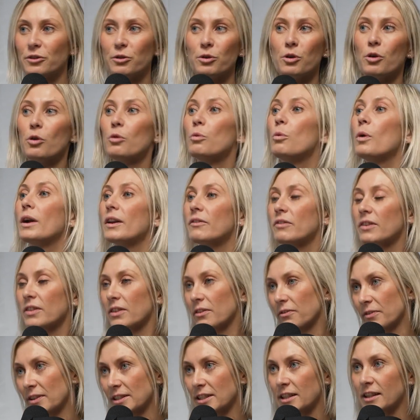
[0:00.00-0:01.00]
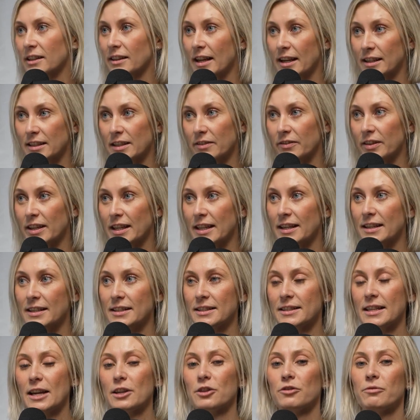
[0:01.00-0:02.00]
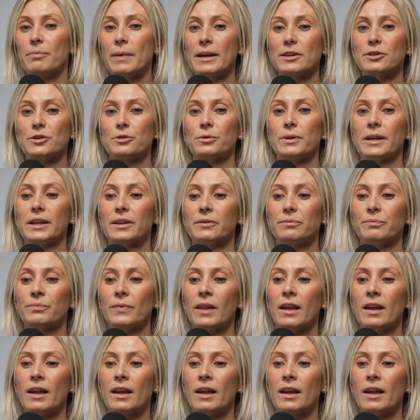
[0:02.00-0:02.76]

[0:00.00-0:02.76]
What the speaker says: or whatever the physical activity it is that you've been doing.